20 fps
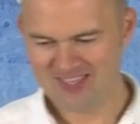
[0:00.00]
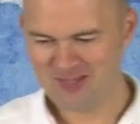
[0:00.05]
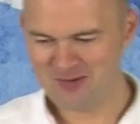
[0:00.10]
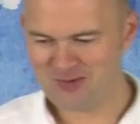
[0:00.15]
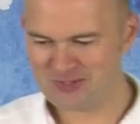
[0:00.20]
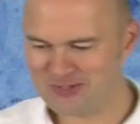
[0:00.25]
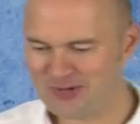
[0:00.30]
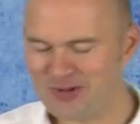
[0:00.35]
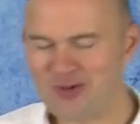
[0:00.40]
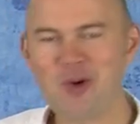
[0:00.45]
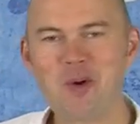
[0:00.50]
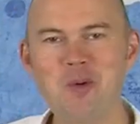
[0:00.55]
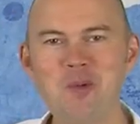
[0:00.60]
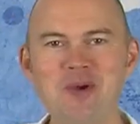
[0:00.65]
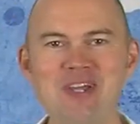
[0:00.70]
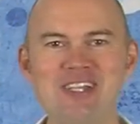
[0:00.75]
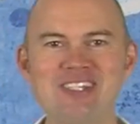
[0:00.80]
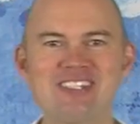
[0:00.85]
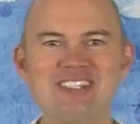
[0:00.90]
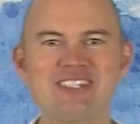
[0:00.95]

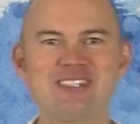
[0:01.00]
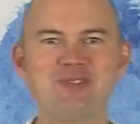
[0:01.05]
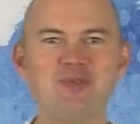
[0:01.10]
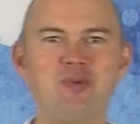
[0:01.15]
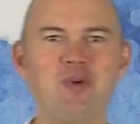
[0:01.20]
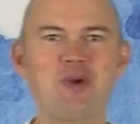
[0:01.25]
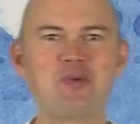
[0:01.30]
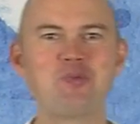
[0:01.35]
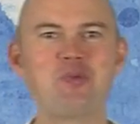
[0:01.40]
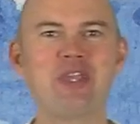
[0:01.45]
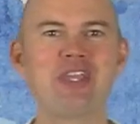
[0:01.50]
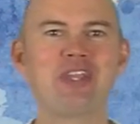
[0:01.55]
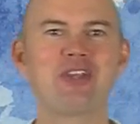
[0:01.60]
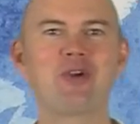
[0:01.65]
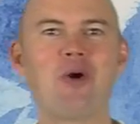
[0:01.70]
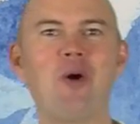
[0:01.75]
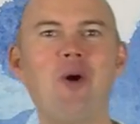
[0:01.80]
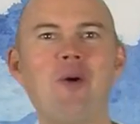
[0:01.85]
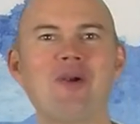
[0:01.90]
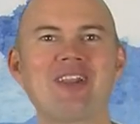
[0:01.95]
always what we
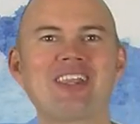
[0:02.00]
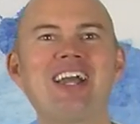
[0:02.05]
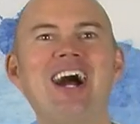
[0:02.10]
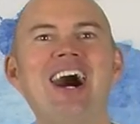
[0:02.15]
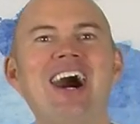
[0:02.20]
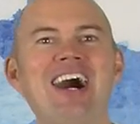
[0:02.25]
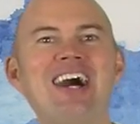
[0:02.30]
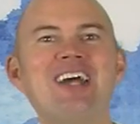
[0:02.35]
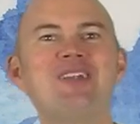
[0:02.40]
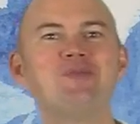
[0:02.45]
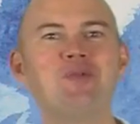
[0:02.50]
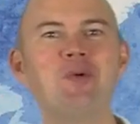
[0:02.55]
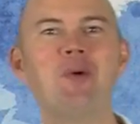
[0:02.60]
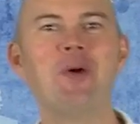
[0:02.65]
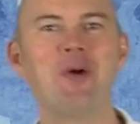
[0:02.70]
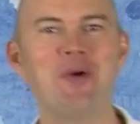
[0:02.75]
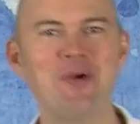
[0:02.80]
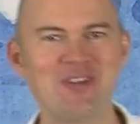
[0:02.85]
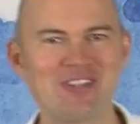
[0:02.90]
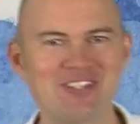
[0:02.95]
call kind
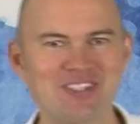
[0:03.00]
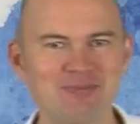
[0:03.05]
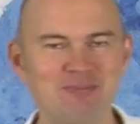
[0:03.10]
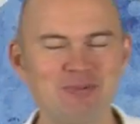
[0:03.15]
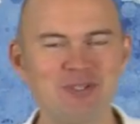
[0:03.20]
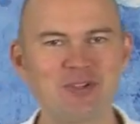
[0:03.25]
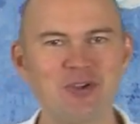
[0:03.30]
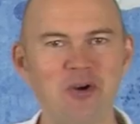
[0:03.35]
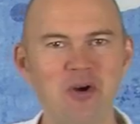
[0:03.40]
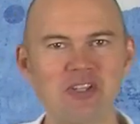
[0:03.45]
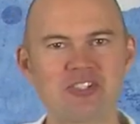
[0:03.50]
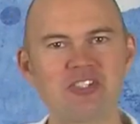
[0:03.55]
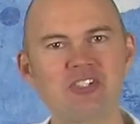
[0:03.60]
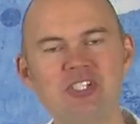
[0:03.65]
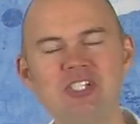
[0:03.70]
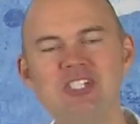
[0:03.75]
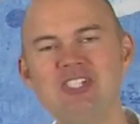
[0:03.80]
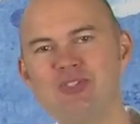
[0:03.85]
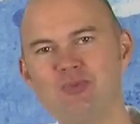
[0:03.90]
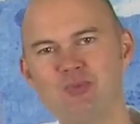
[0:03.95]
words, because
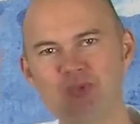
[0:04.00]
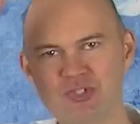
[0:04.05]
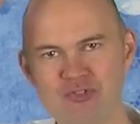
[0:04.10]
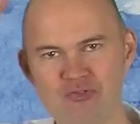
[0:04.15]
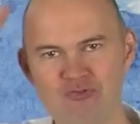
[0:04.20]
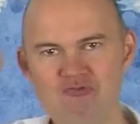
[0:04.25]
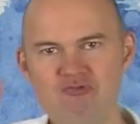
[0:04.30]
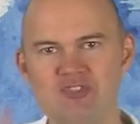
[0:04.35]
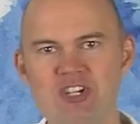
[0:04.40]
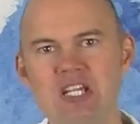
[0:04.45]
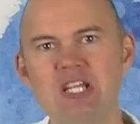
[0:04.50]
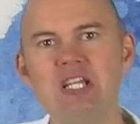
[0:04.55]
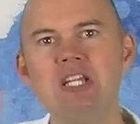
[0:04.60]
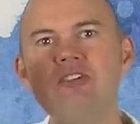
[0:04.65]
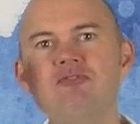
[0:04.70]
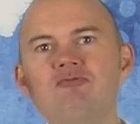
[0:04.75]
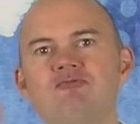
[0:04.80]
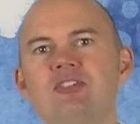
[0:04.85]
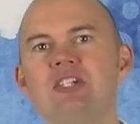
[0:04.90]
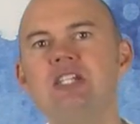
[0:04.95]
Jesus was
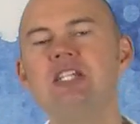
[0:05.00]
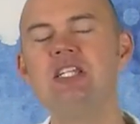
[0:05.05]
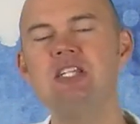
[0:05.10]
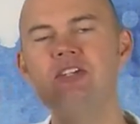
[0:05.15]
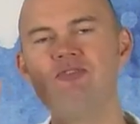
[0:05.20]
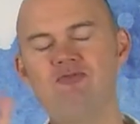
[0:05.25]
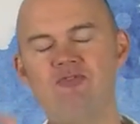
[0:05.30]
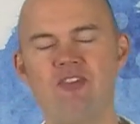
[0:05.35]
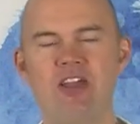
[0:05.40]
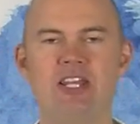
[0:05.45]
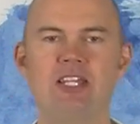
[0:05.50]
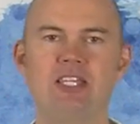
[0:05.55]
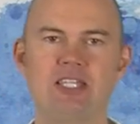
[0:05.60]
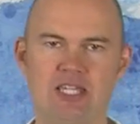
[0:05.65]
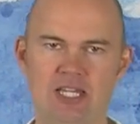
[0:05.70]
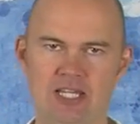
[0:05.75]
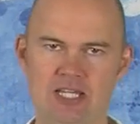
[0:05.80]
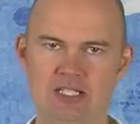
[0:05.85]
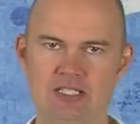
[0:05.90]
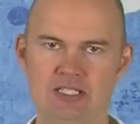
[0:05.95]
really, really
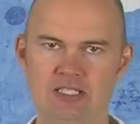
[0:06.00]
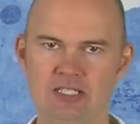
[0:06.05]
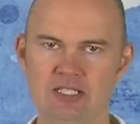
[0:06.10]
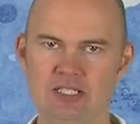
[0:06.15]
radical